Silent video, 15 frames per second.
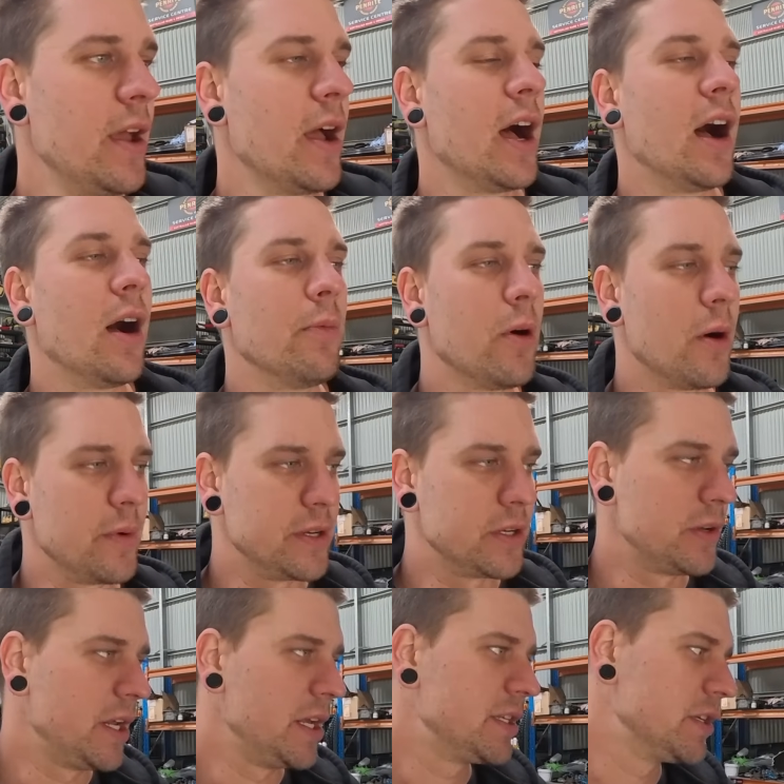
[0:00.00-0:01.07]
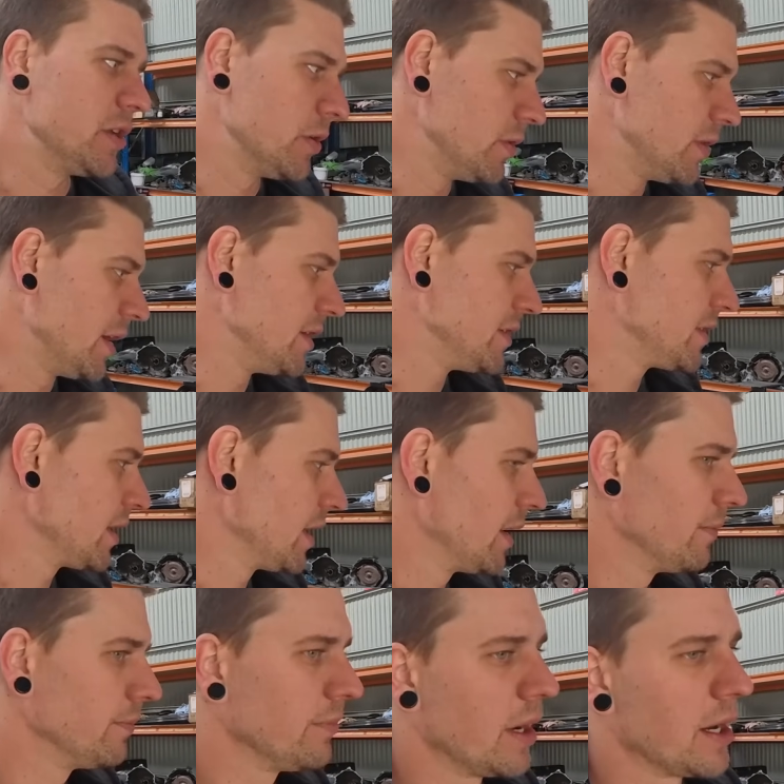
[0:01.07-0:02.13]
what we do need to do is,
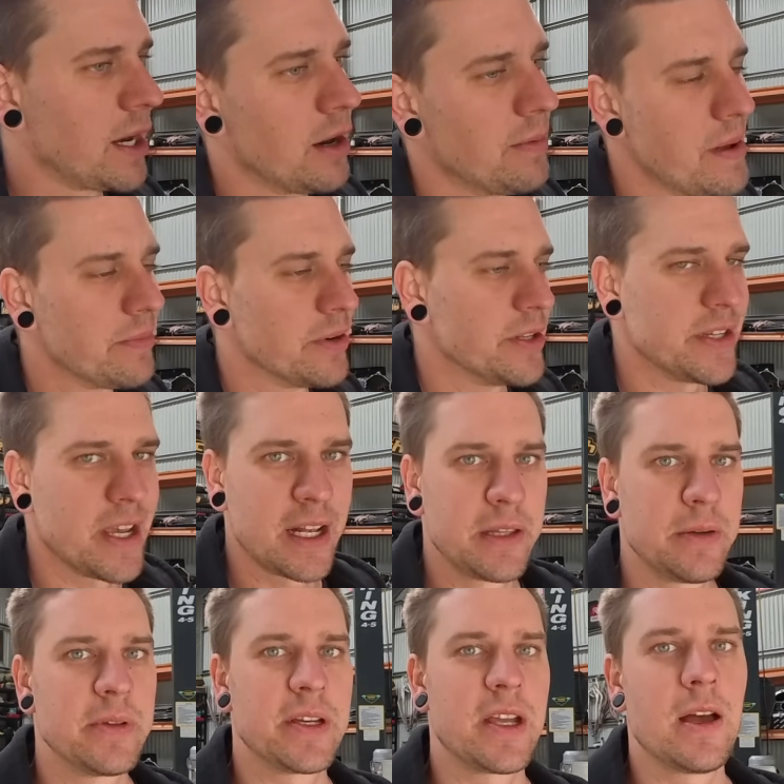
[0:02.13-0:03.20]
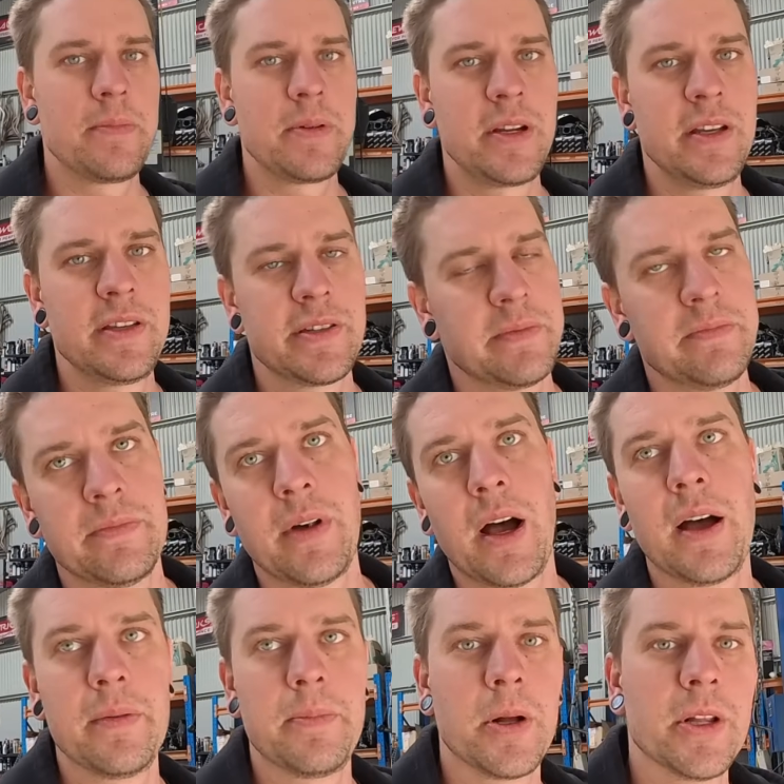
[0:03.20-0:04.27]
I can't remember exactly what the company is, and
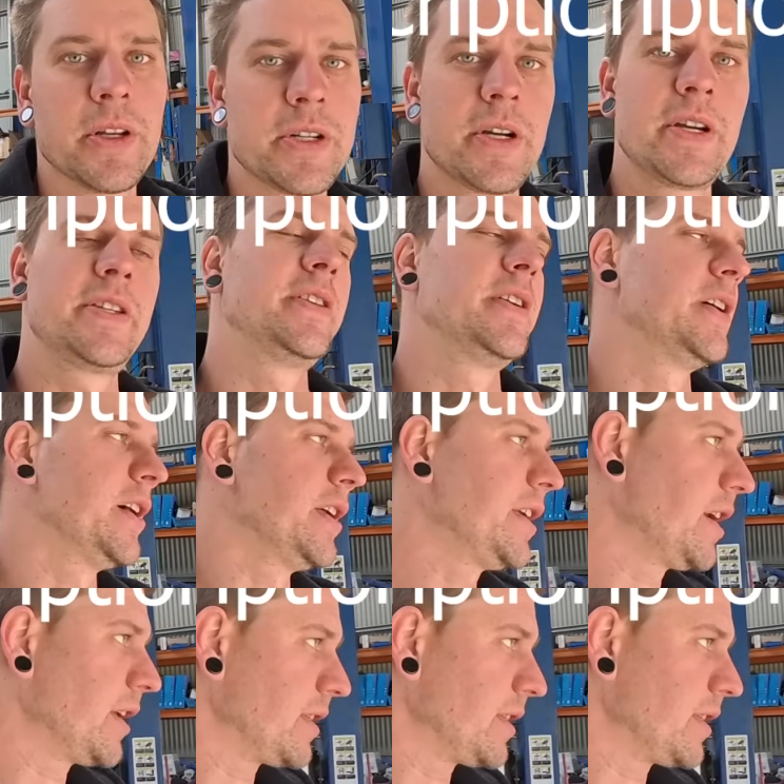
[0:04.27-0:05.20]
I apologize. I think